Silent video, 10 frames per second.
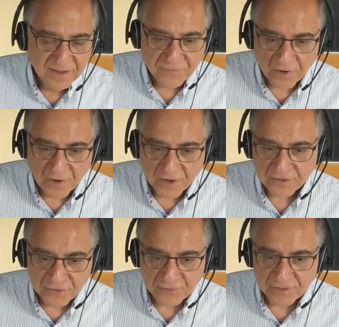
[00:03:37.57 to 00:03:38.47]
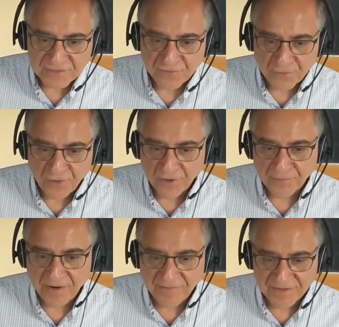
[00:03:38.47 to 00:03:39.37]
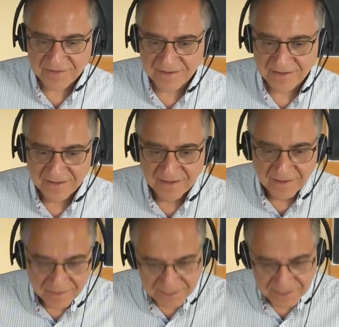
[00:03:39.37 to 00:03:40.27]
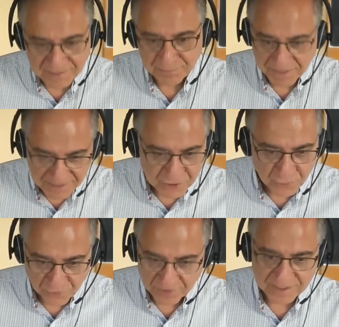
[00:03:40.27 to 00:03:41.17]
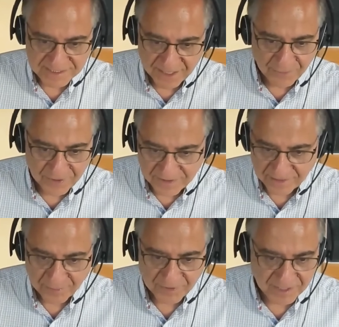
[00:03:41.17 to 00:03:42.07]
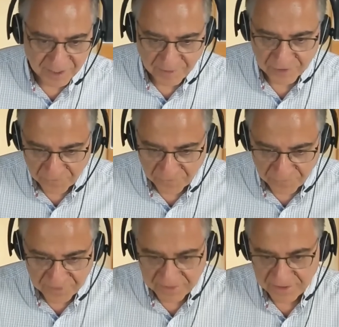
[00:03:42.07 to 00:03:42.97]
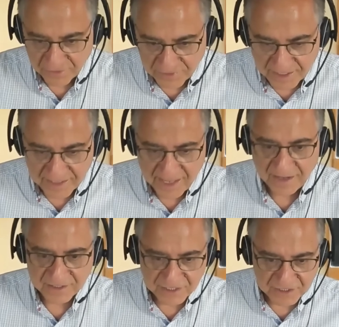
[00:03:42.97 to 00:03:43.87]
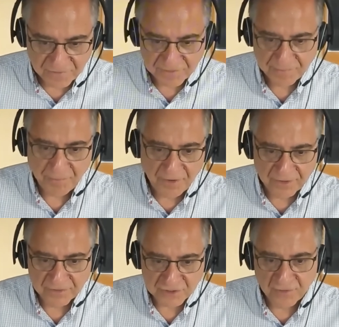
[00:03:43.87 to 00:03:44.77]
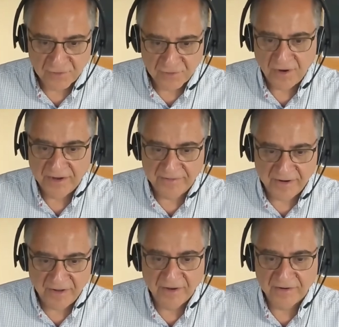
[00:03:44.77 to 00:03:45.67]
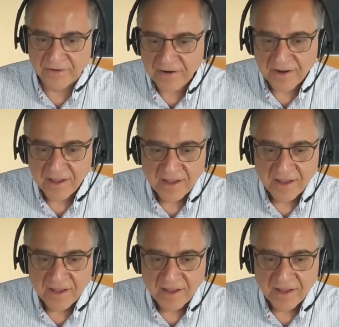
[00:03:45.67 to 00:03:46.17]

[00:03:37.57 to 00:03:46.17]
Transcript: If you try to do this for quantum gravity, this begins to work the same way that we think about quantum field theory. You take energies of the particles to go higher and higher